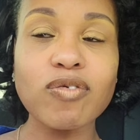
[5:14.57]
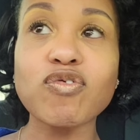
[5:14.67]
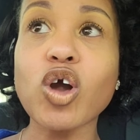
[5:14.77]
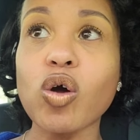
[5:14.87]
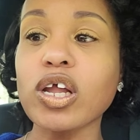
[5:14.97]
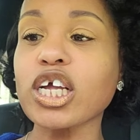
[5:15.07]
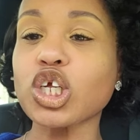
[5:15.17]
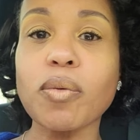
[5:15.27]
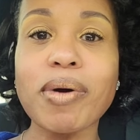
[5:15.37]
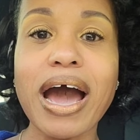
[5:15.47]
If you go look at
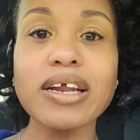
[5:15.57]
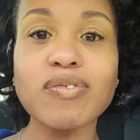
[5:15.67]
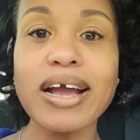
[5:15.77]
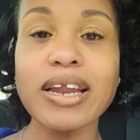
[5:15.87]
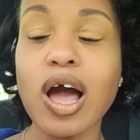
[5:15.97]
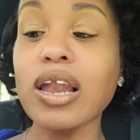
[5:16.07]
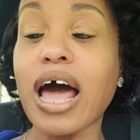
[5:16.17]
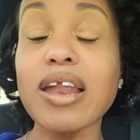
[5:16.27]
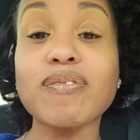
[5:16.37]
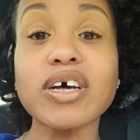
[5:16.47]
your body right now, a
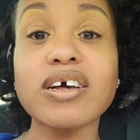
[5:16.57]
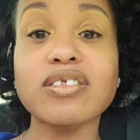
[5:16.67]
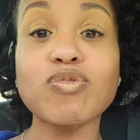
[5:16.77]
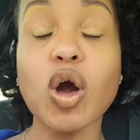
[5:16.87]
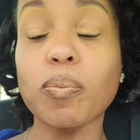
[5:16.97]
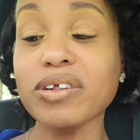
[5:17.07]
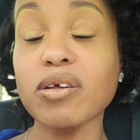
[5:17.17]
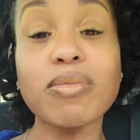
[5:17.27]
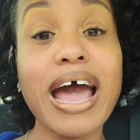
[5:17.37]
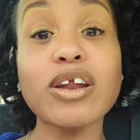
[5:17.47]
lot of us, if you go put
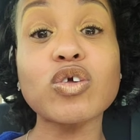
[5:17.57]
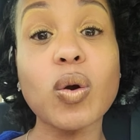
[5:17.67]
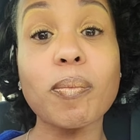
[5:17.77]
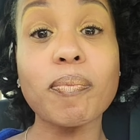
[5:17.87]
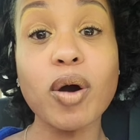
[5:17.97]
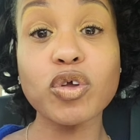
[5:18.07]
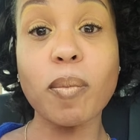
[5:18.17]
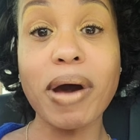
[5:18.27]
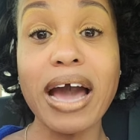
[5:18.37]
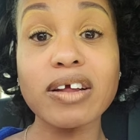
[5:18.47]
some light on your
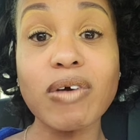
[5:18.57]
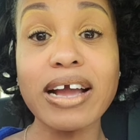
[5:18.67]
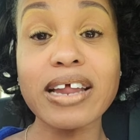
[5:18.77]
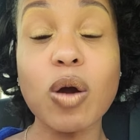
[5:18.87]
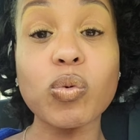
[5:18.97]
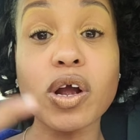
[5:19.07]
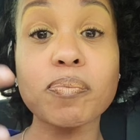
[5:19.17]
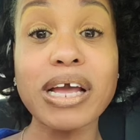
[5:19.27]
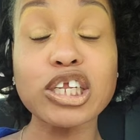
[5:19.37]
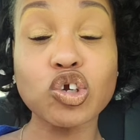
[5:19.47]
body right now, we are
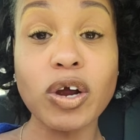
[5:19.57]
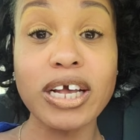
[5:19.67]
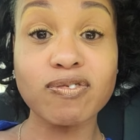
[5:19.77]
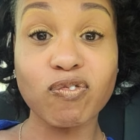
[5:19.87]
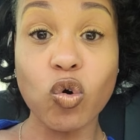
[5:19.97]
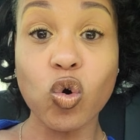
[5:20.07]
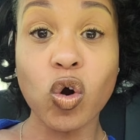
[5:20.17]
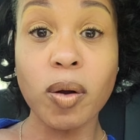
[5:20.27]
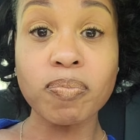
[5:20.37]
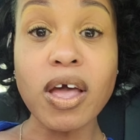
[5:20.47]
being
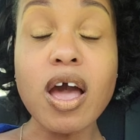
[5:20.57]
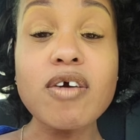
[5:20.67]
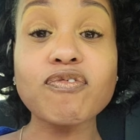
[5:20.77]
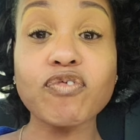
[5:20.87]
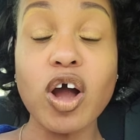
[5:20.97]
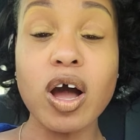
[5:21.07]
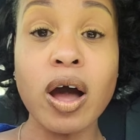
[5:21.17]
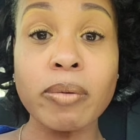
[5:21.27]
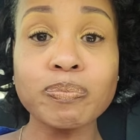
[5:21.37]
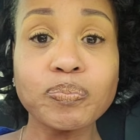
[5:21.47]
transformed
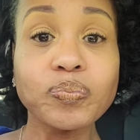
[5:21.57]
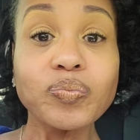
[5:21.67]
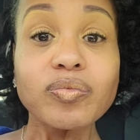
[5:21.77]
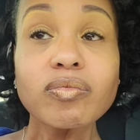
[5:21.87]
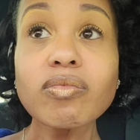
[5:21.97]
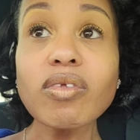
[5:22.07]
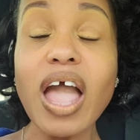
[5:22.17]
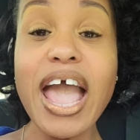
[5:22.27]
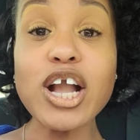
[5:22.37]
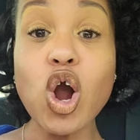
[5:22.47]
from
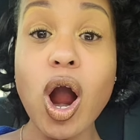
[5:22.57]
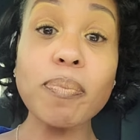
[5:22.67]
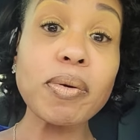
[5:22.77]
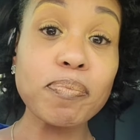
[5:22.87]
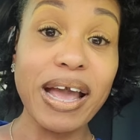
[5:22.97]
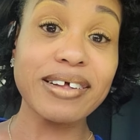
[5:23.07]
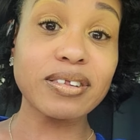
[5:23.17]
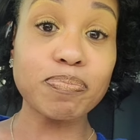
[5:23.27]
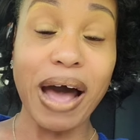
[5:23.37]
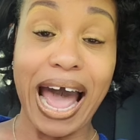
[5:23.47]
a
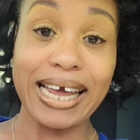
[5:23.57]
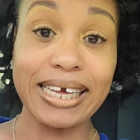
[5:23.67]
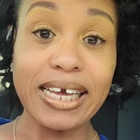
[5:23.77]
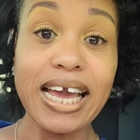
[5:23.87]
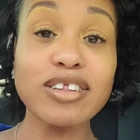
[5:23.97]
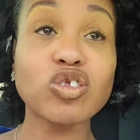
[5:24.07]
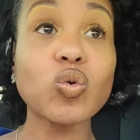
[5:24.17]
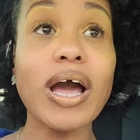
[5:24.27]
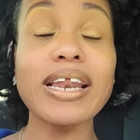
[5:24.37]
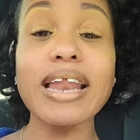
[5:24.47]
carbon-based body into
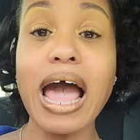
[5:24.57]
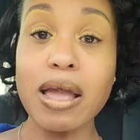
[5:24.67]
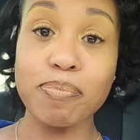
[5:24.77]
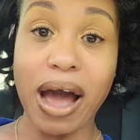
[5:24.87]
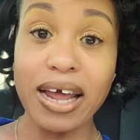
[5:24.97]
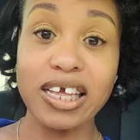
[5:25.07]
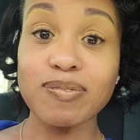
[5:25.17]
a light body.